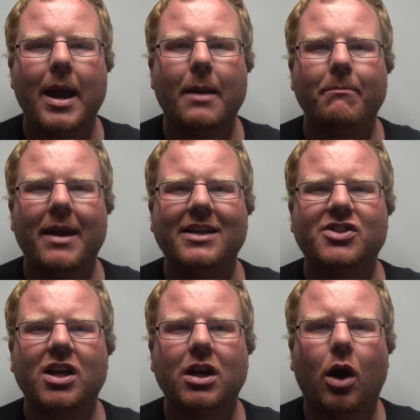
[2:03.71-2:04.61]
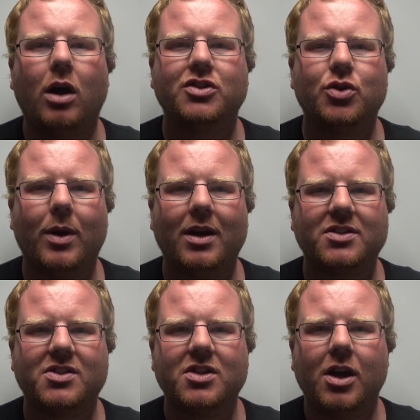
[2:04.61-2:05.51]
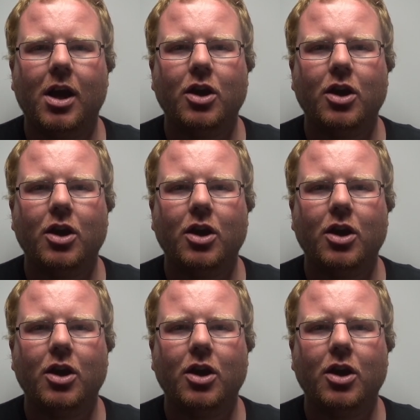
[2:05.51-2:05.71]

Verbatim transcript: It means a lot to us.